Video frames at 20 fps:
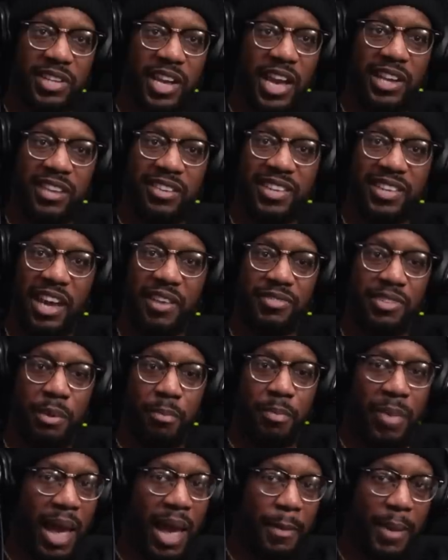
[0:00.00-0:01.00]
I'm saying safe
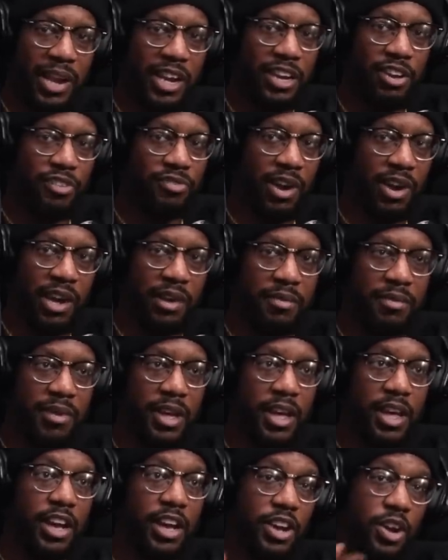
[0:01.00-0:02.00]
to bare man in his
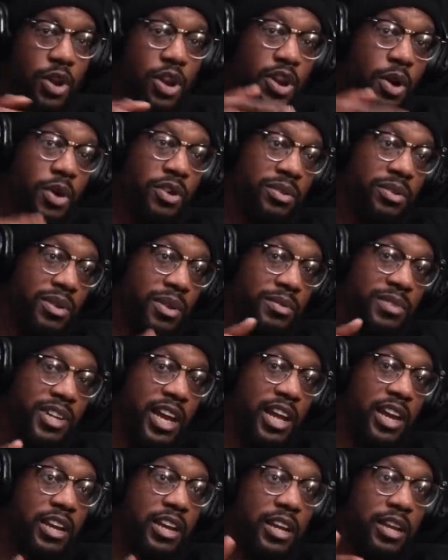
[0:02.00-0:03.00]
rave. You're noticing when
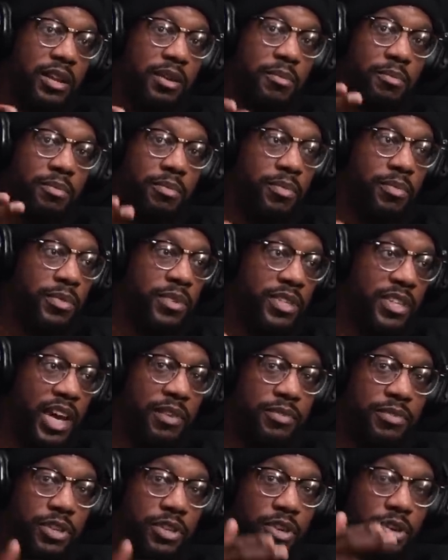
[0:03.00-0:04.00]
I'm saying
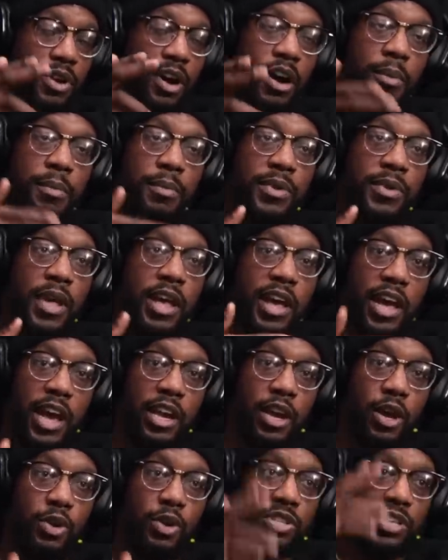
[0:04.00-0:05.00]
safe to
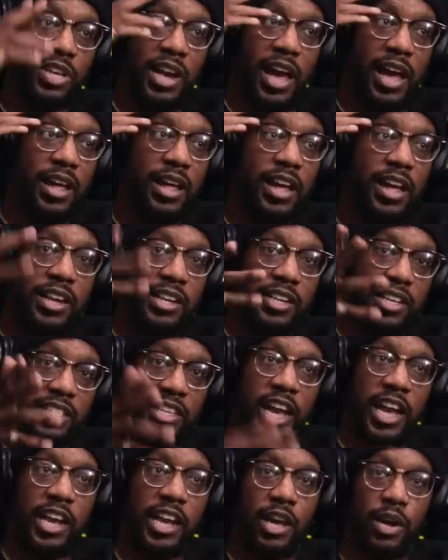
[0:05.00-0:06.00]
hello to like
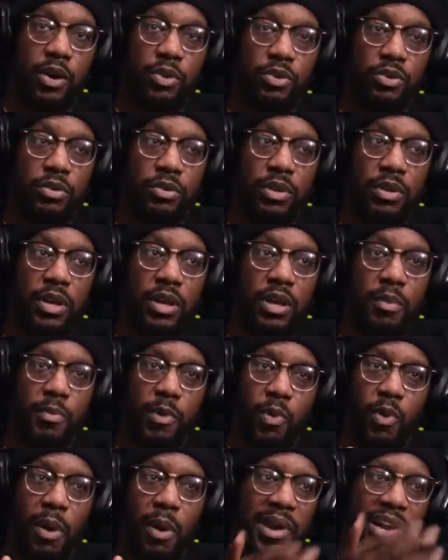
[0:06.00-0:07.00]
the 10 girls.
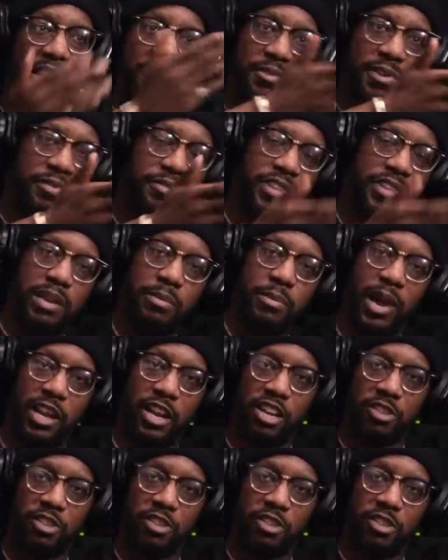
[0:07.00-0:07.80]
But what about the 15